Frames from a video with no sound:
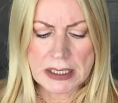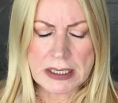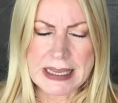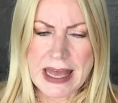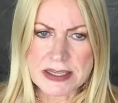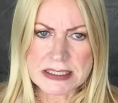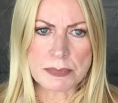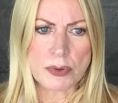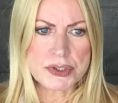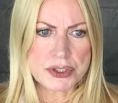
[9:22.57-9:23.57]
get this
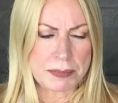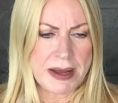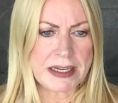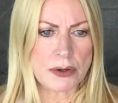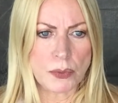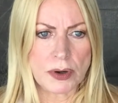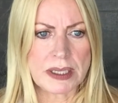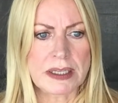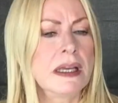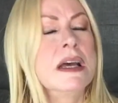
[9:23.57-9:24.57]
moisture barrier
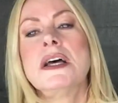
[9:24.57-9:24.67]
working.